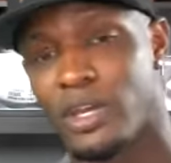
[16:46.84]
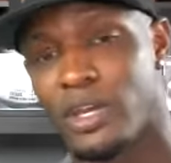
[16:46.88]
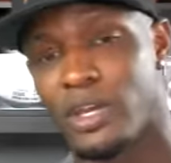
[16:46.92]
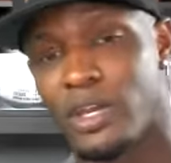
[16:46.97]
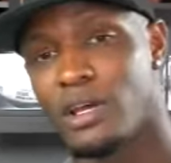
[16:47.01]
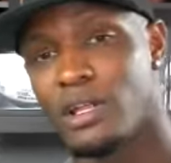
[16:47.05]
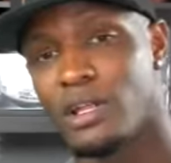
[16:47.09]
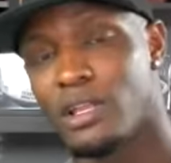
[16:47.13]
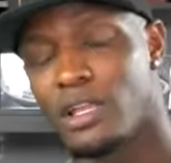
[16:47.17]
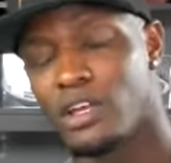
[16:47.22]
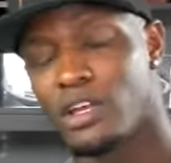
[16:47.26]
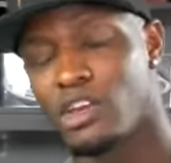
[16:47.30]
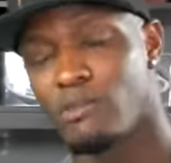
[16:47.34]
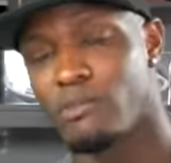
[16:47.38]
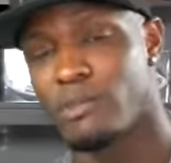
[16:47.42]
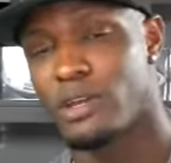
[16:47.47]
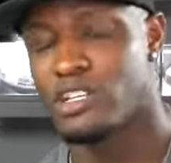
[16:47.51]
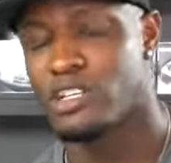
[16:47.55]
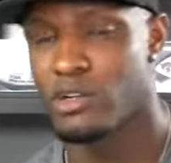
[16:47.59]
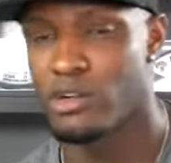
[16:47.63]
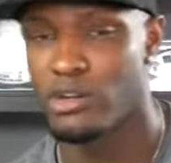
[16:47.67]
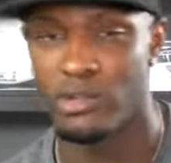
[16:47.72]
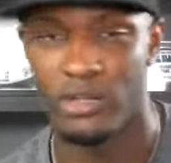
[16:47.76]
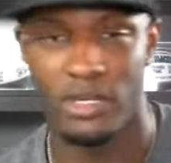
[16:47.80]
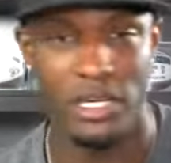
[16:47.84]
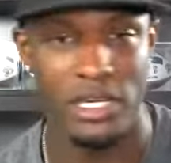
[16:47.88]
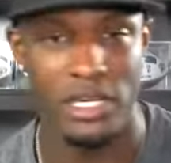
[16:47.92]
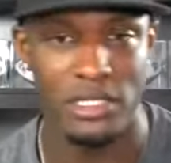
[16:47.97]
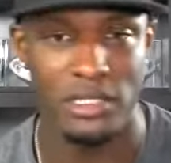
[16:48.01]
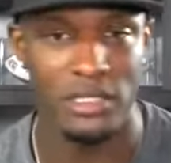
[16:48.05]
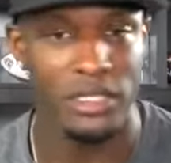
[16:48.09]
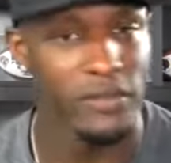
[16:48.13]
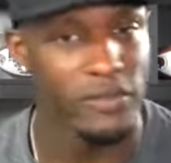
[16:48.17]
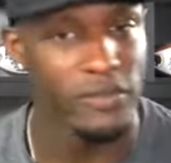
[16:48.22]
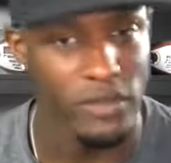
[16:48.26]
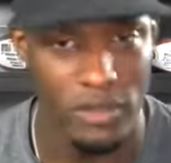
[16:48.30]
Like you mentioned earlier, he's
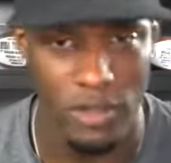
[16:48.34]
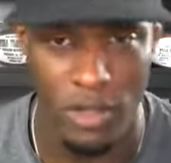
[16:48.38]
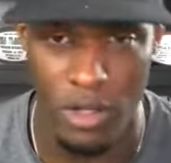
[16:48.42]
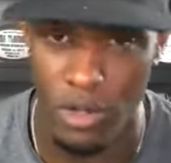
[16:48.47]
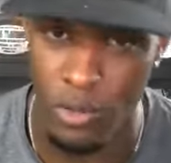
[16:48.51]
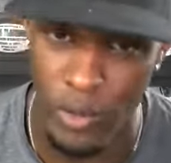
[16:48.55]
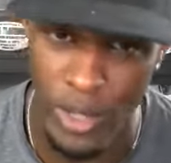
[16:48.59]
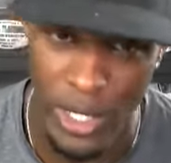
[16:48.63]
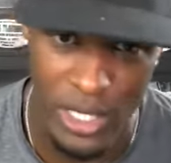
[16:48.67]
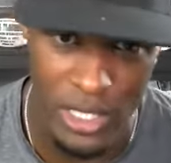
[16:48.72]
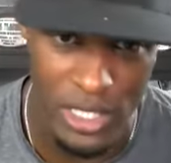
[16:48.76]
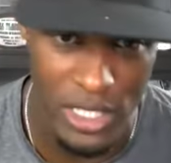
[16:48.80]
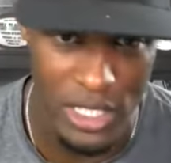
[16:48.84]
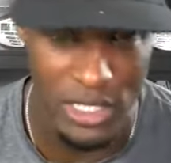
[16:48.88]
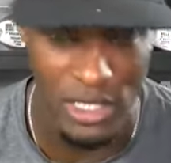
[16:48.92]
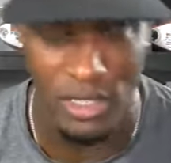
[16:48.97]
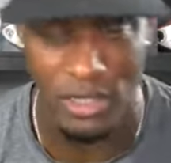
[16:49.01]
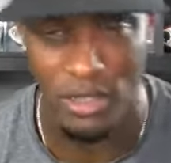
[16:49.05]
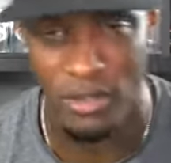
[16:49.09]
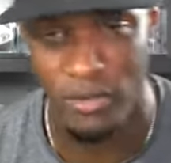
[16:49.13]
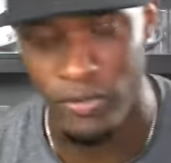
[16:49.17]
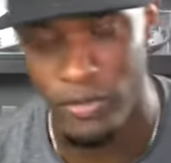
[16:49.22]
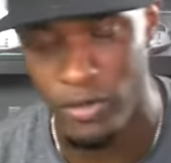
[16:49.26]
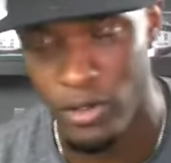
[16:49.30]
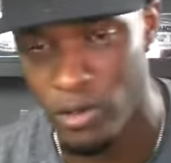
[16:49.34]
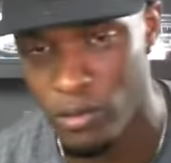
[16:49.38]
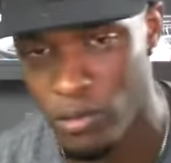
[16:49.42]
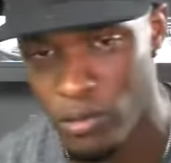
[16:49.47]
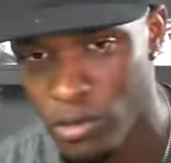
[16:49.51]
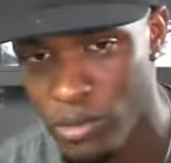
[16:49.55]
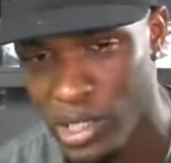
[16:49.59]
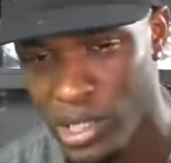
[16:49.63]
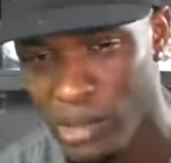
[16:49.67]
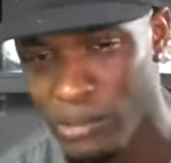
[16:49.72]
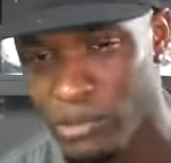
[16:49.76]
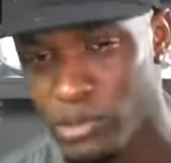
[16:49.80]
lifting all the weights. He's in the film room.
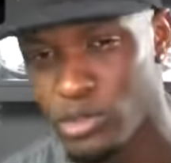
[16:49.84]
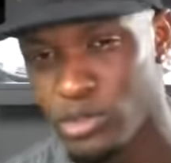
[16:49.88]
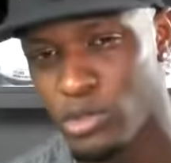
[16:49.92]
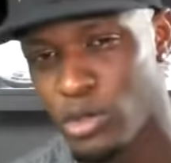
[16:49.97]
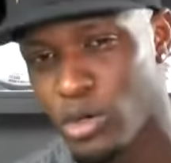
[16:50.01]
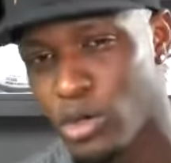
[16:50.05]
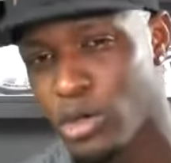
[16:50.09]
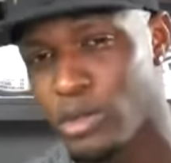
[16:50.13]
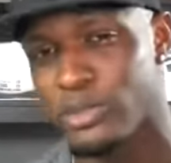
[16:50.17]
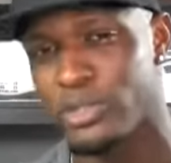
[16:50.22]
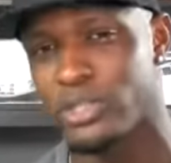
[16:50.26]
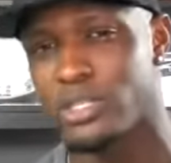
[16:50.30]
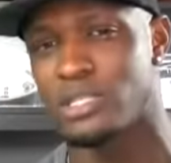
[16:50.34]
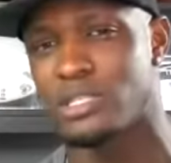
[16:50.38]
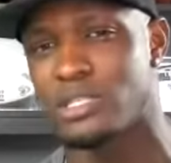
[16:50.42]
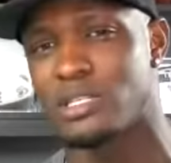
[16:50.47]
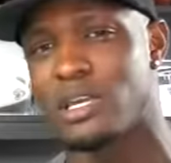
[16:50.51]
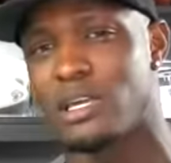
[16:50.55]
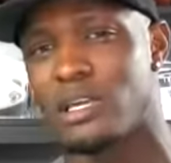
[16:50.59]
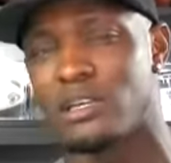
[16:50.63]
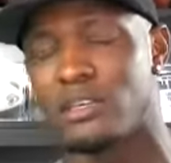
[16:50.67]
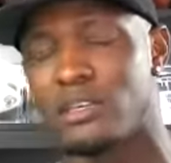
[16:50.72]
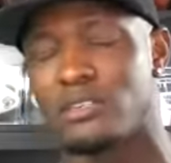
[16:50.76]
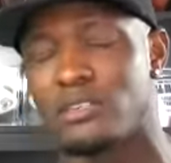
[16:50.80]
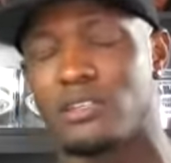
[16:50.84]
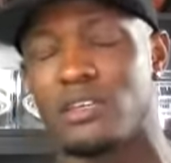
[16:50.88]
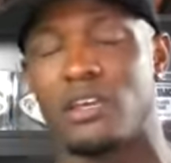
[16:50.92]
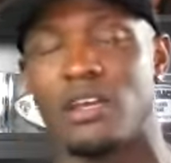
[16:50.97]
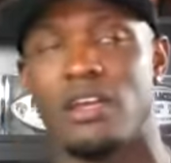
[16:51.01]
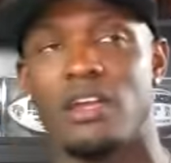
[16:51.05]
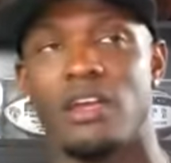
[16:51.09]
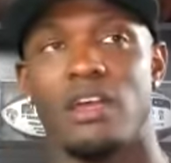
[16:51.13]
Like, I'm doing all these things.